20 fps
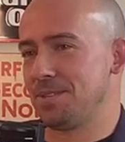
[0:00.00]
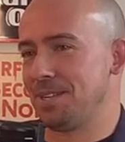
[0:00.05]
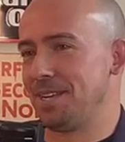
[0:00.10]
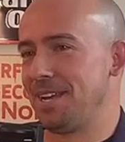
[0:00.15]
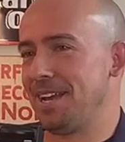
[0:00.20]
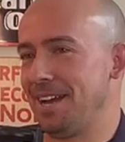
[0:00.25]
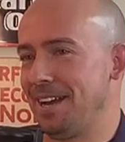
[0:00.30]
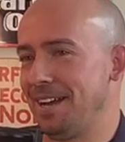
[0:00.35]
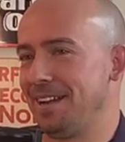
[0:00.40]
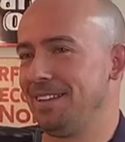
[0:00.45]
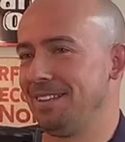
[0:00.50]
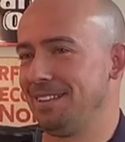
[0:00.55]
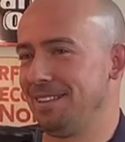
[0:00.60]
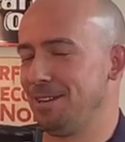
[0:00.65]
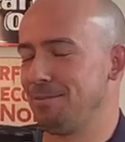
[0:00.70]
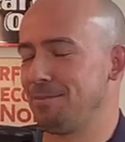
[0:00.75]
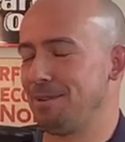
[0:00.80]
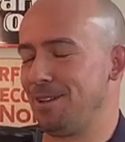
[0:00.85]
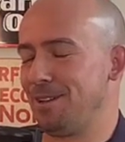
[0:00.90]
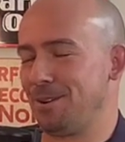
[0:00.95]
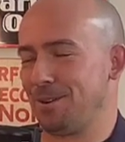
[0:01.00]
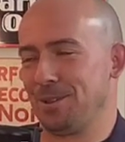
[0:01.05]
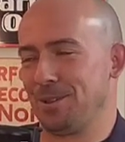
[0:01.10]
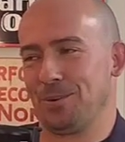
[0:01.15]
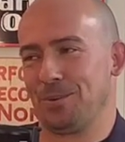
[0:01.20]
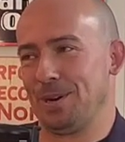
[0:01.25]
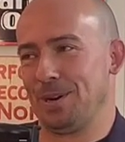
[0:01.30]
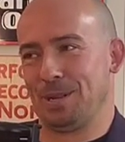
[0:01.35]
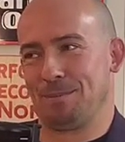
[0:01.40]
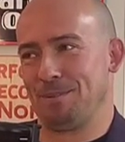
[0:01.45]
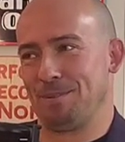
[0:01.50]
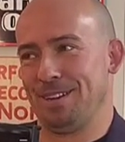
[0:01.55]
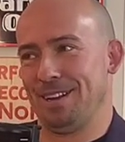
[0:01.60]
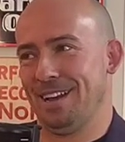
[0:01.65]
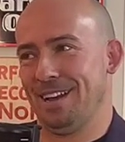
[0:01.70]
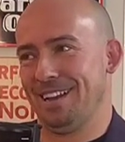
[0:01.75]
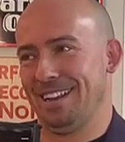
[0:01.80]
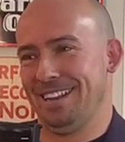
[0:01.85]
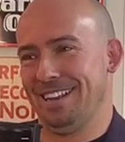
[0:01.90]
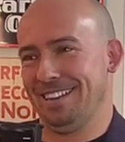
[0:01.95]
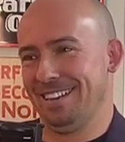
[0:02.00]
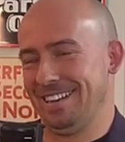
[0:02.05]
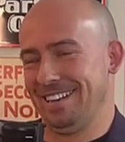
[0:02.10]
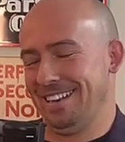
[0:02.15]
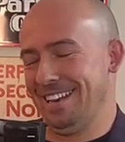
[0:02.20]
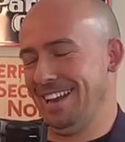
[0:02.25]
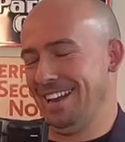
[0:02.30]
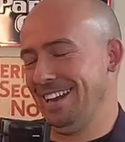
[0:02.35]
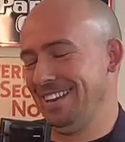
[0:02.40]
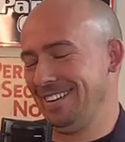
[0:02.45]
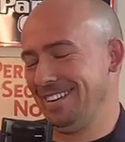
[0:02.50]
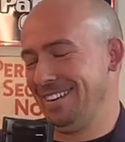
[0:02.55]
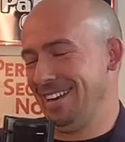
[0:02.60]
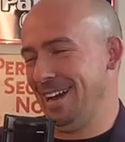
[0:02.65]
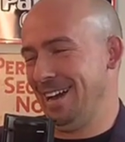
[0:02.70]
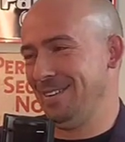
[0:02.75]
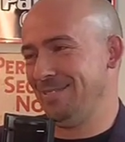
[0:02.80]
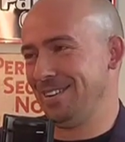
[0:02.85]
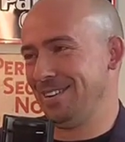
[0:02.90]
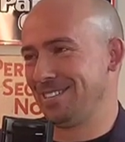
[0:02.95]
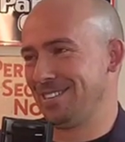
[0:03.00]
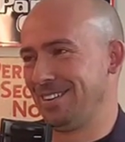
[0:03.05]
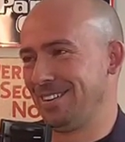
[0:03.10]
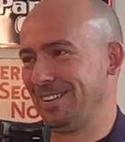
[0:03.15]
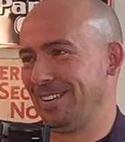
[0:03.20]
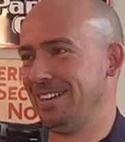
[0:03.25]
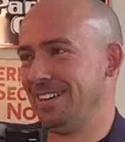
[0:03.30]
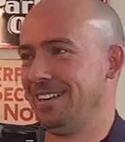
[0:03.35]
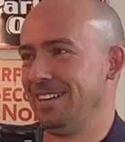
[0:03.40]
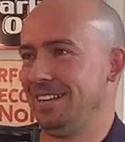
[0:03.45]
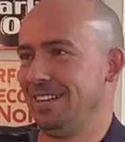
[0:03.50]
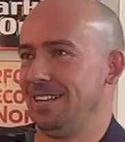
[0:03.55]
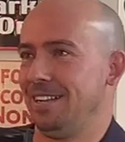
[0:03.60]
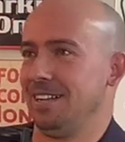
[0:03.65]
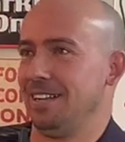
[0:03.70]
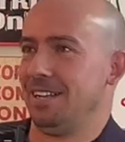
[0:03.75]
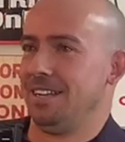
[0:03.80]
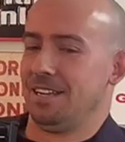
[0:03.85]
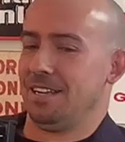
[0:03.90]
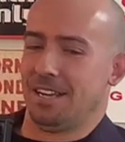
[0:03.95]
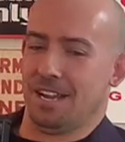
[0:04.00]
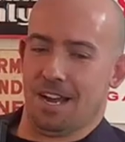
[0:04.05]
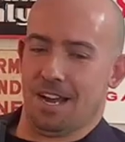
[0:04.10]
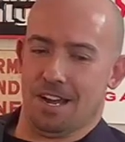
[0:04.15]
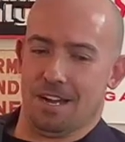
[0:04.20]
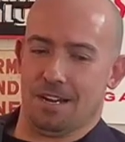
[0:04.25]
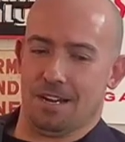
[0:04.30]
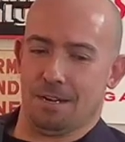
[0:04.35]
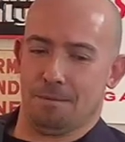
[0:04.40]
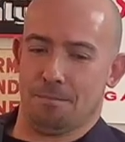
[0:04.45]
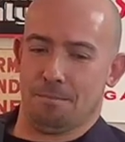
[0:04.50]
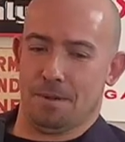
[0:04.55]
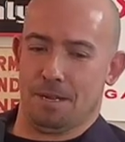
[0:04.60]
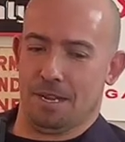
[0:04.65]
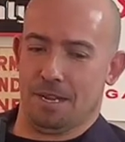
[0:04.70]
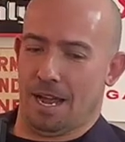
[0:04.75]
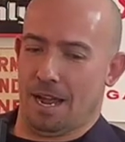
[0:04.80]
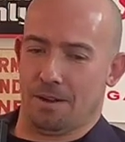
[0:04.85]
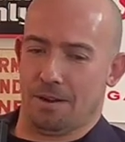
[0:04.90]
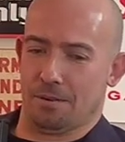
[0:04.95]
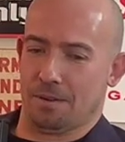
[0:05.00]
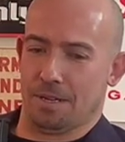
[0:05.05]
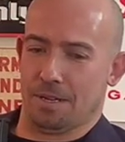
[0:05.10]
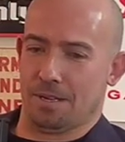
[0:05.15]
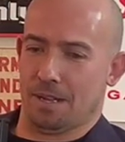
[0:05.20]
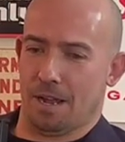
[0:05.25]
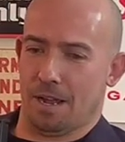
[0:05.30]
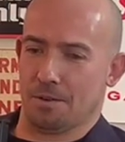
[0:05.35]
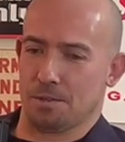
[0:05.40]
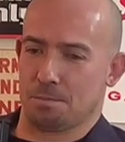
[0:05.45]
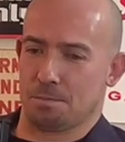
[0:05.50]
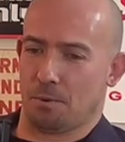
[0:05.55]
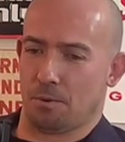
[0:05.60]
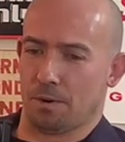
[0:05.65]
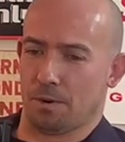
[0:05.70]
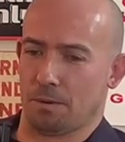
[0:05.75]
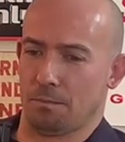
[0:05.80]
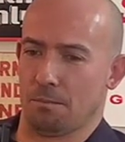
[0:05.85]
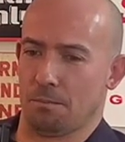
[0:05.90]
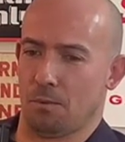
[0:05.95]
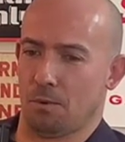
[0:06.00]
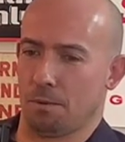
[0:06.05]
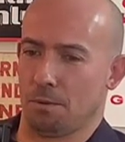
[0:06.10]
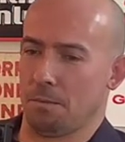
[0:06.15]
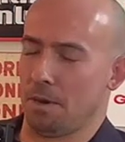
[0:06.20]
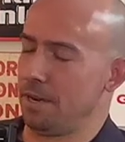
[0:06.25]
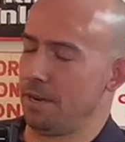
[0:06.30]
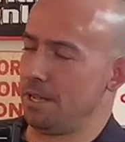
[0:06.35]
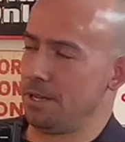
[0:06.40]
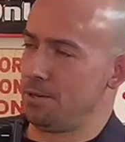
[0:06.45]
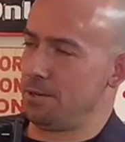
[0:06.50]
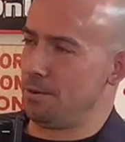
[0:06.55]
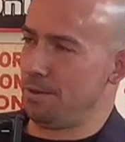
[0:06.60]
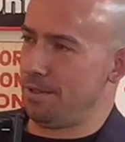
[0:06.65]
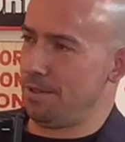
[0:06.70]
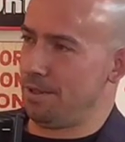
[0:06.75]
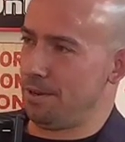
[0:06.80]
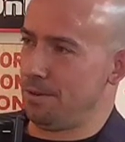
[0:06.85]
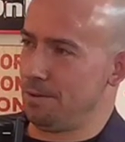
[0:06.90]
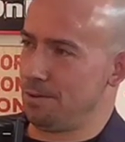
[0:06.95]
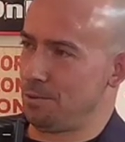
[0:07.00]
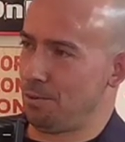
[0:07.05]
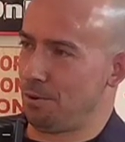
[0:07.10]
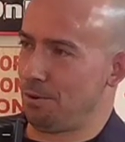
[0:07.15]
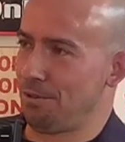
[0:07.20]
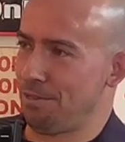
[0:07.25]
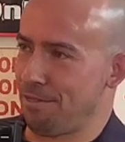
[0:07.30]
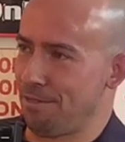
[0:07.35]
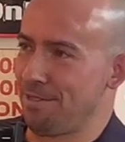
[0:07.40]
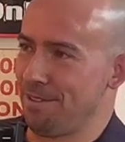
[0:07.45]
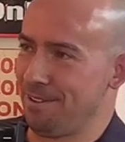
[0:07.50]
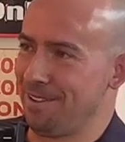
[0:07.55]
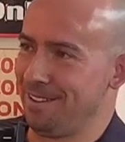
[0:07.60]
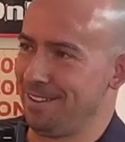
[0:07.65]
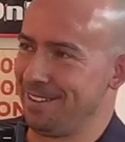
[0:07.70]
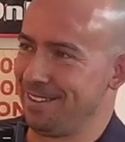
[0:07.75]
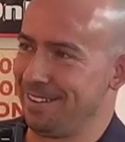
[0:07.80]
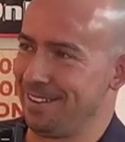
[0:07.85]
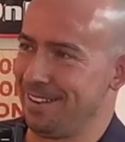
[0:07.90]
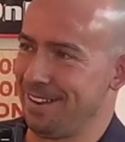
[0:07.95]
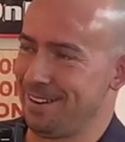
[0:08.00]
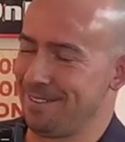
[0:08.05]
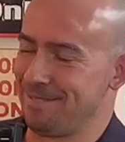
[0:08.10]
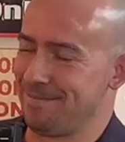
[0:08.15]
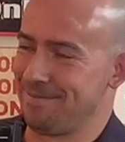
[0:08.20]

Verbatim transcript: Yeah, a little bit longer than a week, but not much longer. I was pouring more money into it than it was worth. Yeah. Okay.